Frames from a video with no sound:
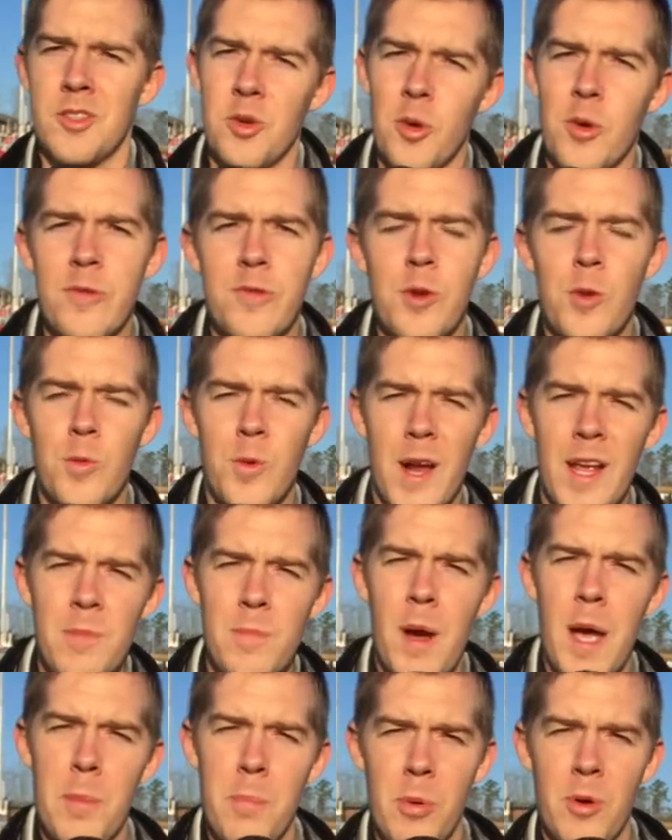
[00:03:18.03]
So if you read
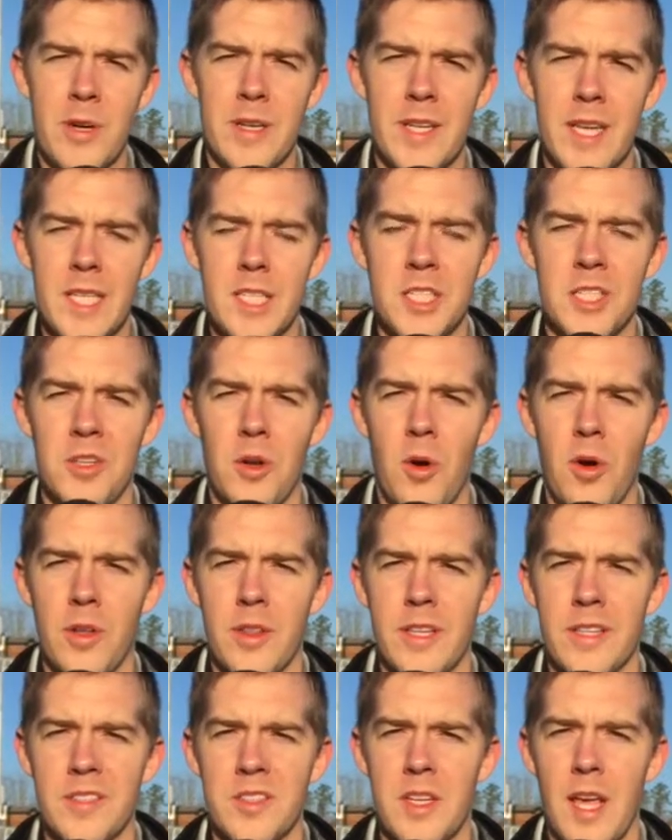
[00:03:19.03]
my prediction on
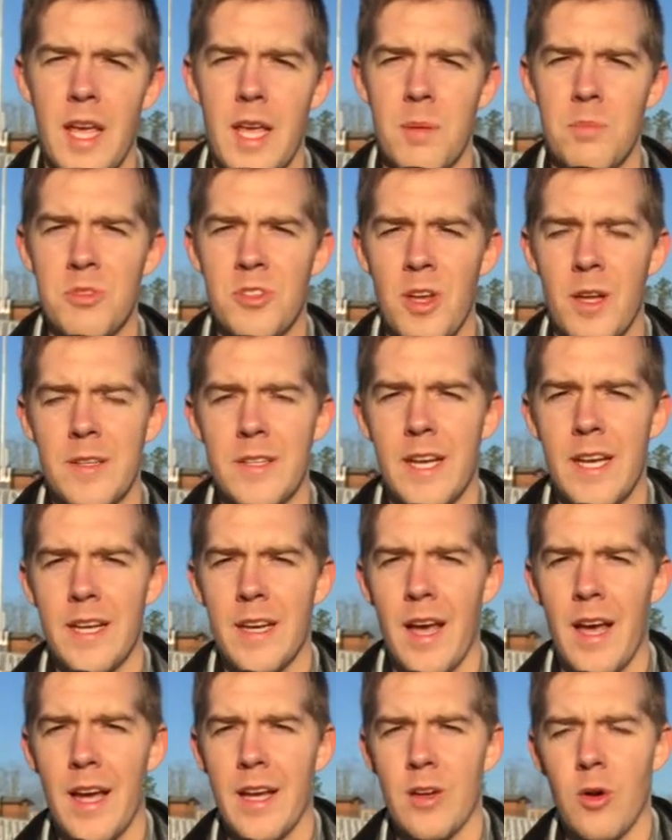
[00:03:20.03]
this game Sunday
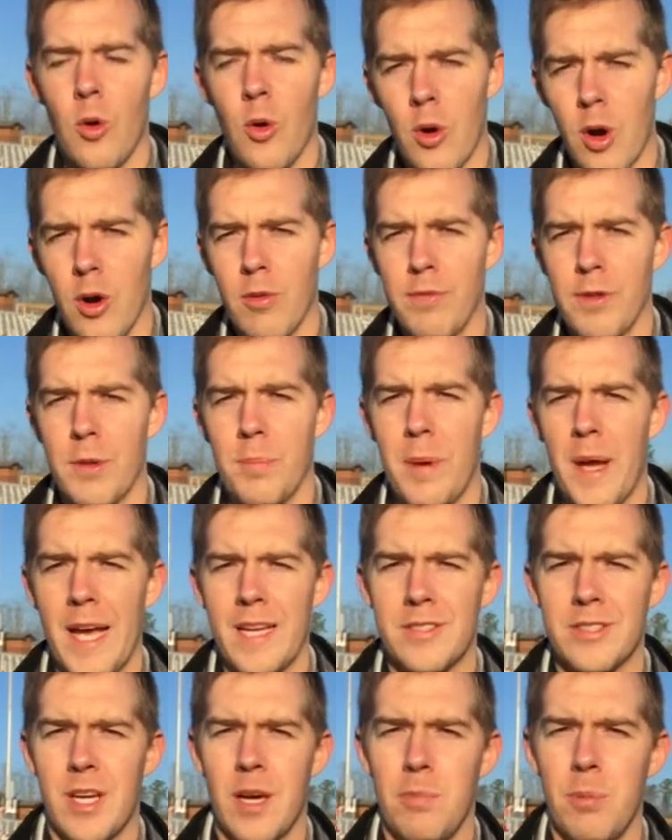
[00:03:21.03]
night or over the
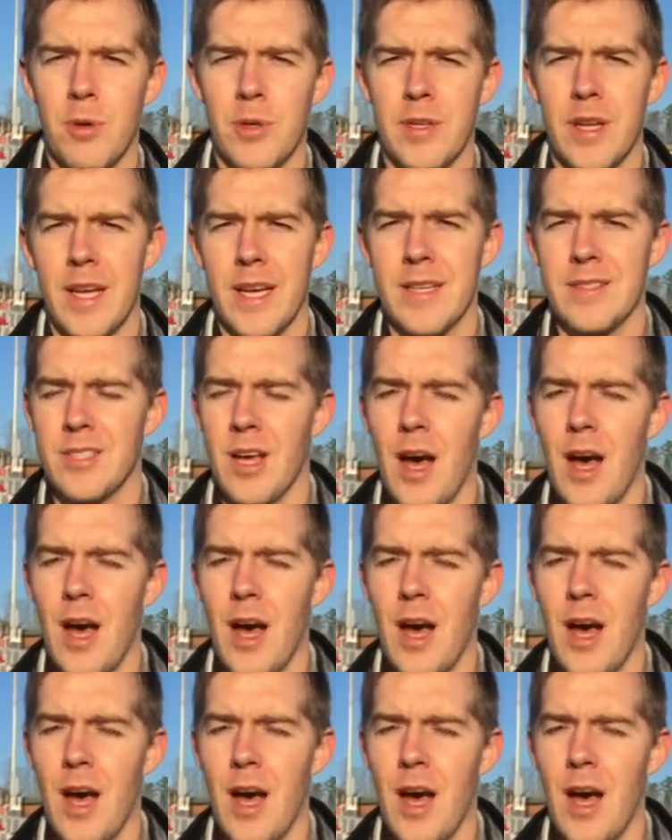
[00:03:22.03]
past couple of days,